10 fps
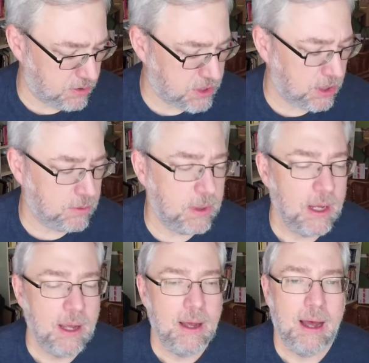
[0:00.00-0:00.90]
So
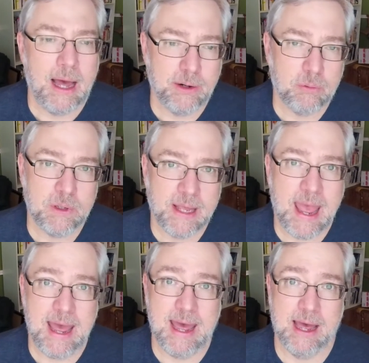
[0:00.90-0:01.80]
I don't really
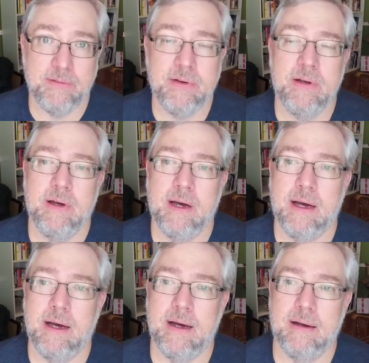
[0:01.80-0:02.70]
have
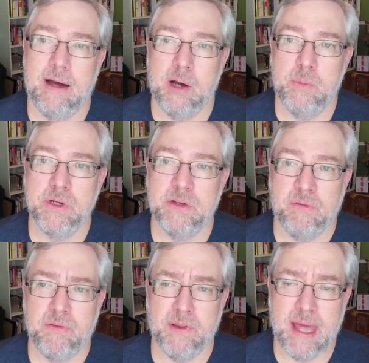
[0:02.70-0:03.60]
a book to
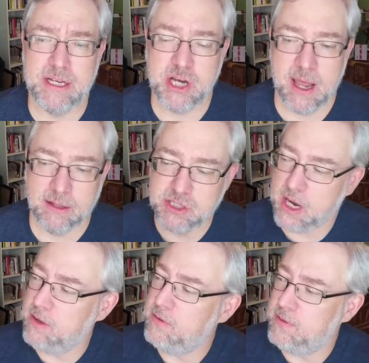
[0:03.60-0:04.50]
fulfill that challenge,
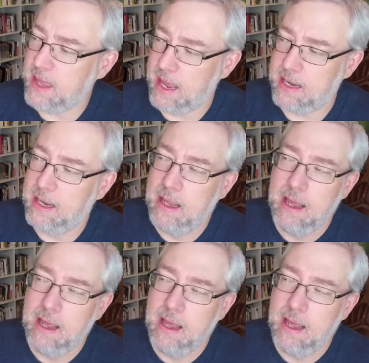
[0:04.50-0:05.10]
other than